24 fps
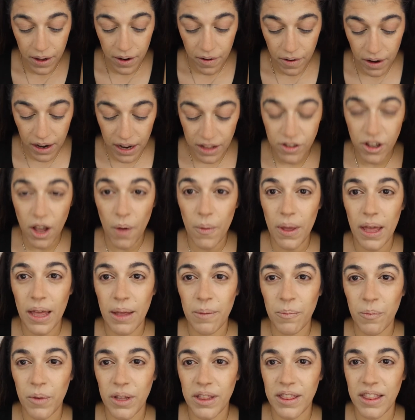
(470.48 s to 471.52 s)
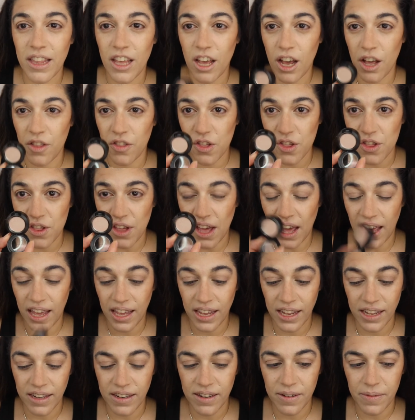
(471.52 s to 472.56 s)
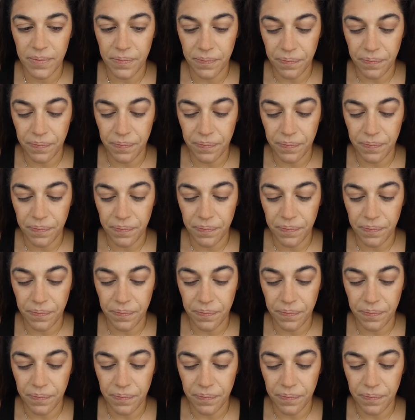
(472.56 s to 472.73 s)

And let's go in with the other shade.